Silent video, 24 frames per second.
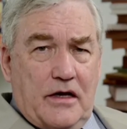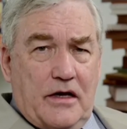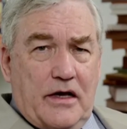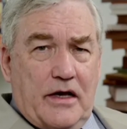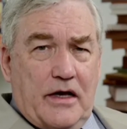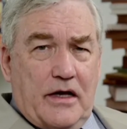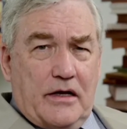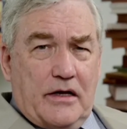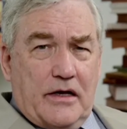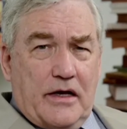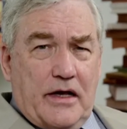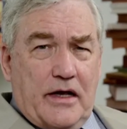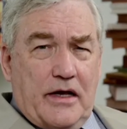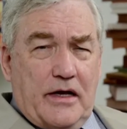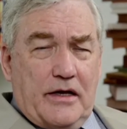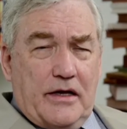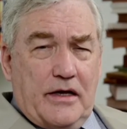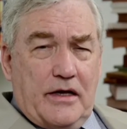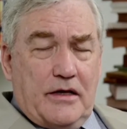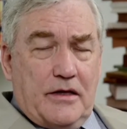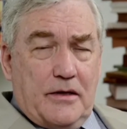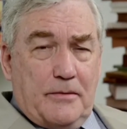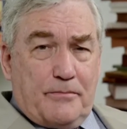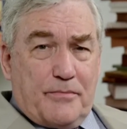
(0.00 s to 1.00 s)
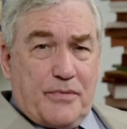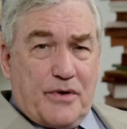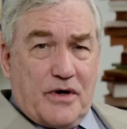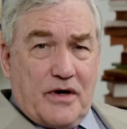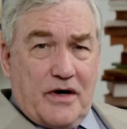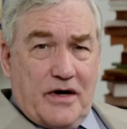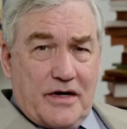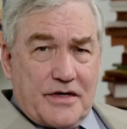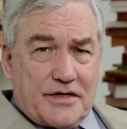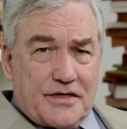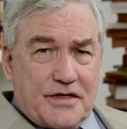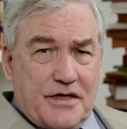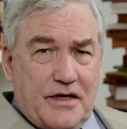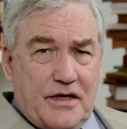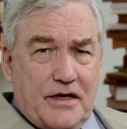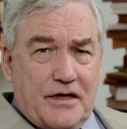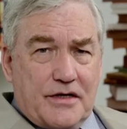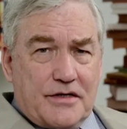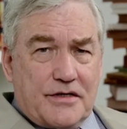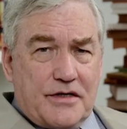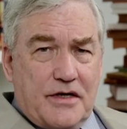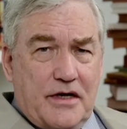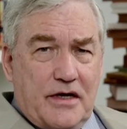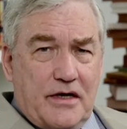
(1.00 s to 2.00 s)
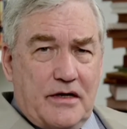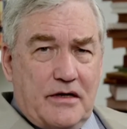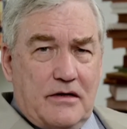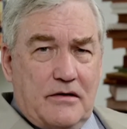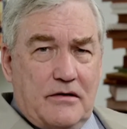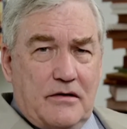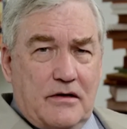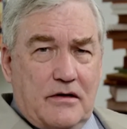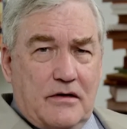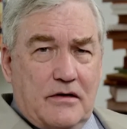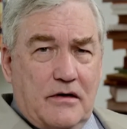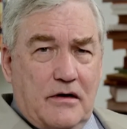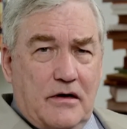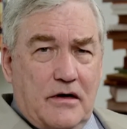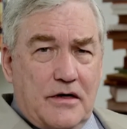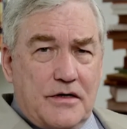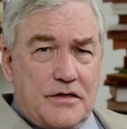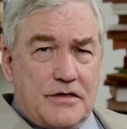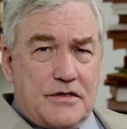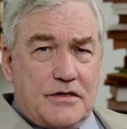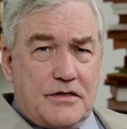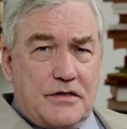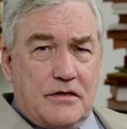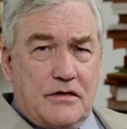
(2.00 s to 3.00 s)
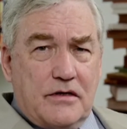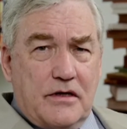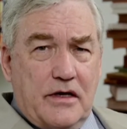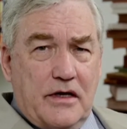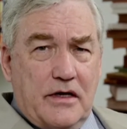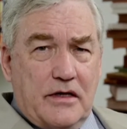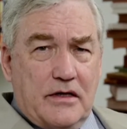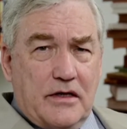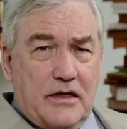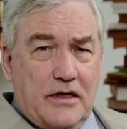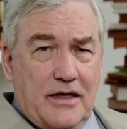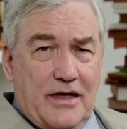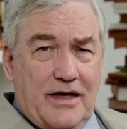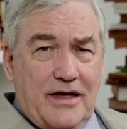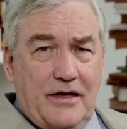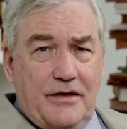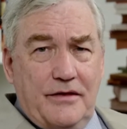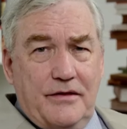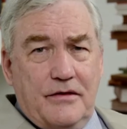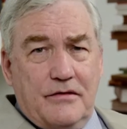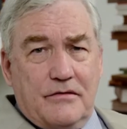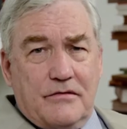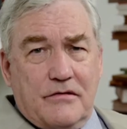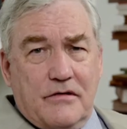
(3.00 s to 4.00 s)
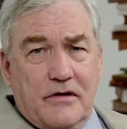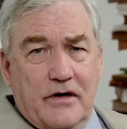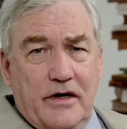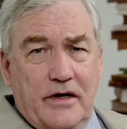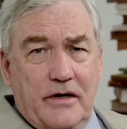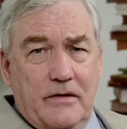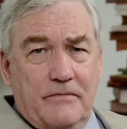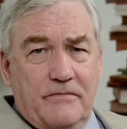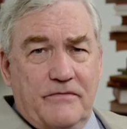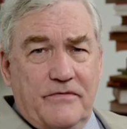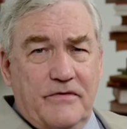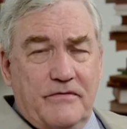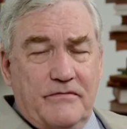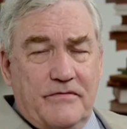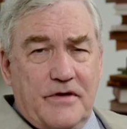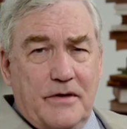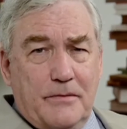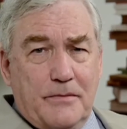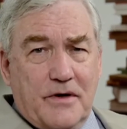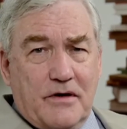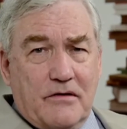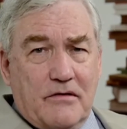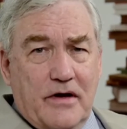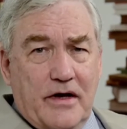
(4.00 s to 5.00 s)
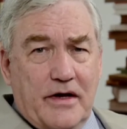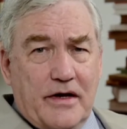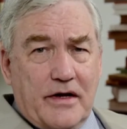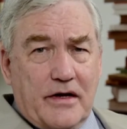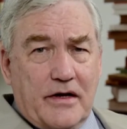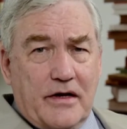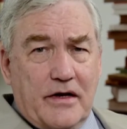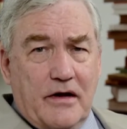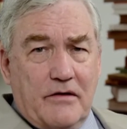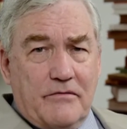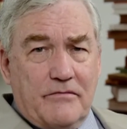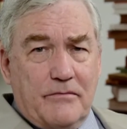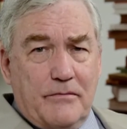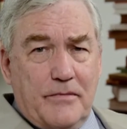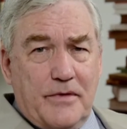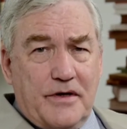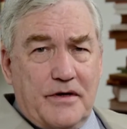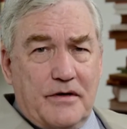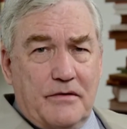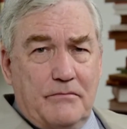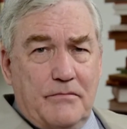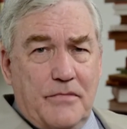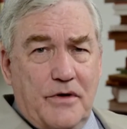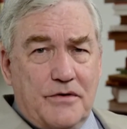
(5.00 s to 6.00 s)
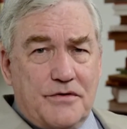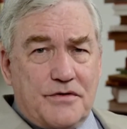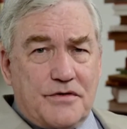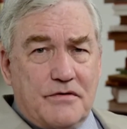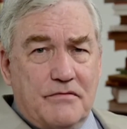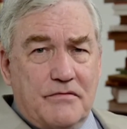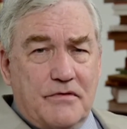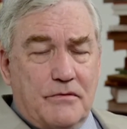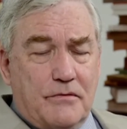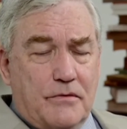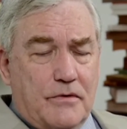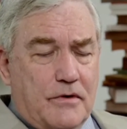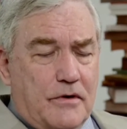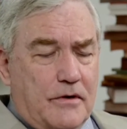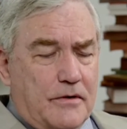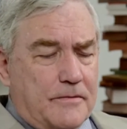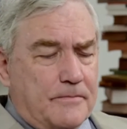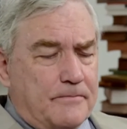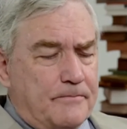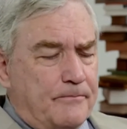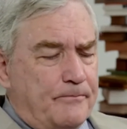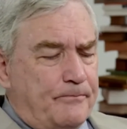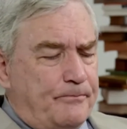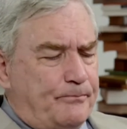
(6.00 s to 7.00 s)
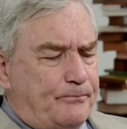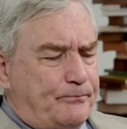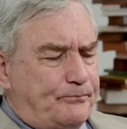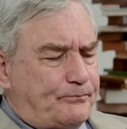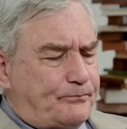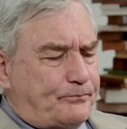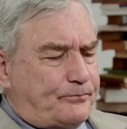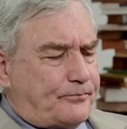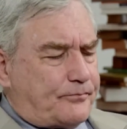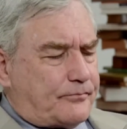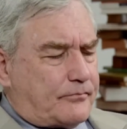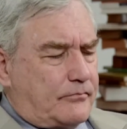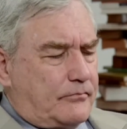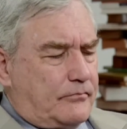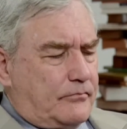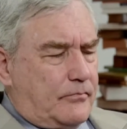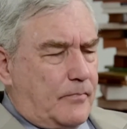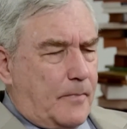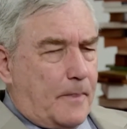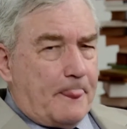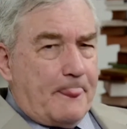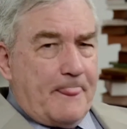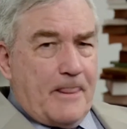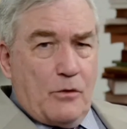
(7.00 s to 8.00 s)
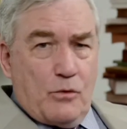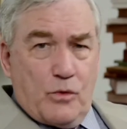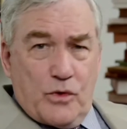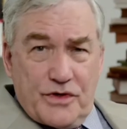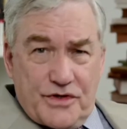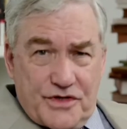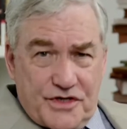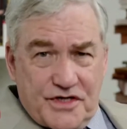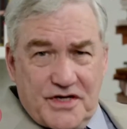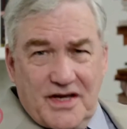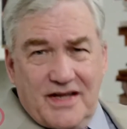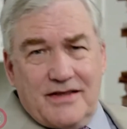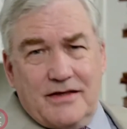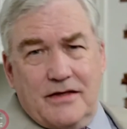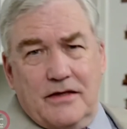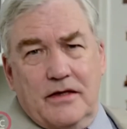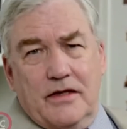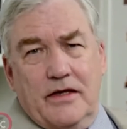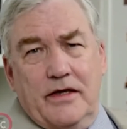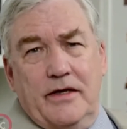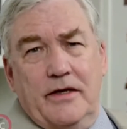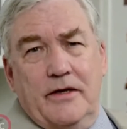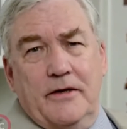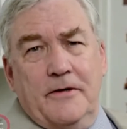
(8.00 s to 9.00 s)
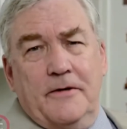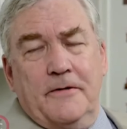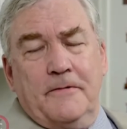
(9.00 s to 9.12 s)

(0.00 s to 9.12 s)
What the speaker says: and in the process had caused and led the triumph of democratic government in most of the world, would suddenly,